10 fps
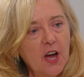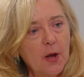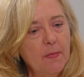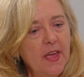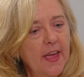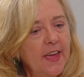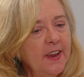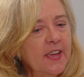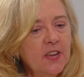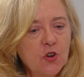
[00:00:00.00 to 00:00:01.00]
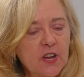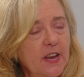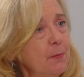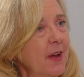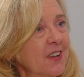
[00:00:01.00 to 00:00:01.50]
And again, you can
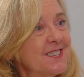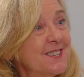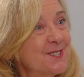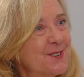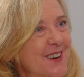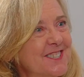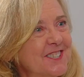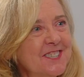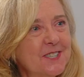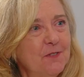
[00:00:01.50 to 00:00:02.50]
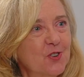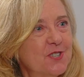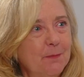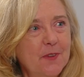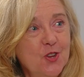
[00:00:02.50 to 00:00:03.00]
email us as questions. If there's
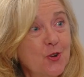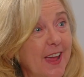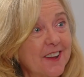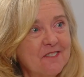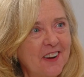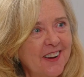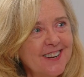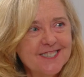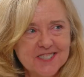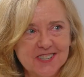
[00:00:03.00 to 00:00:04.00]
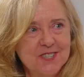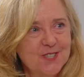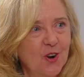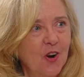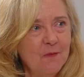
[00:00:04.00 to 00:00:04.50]
something you can't find,
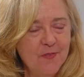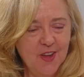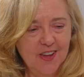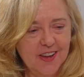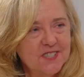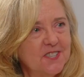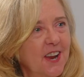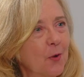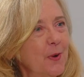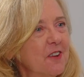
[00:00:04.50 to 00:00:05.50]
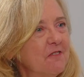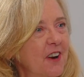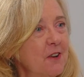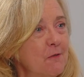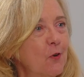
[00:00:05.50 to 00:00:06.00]
chances are it's there. We can
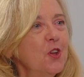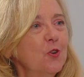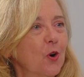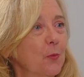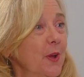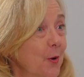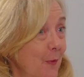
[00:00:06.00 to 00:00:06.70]
find it for you, or we can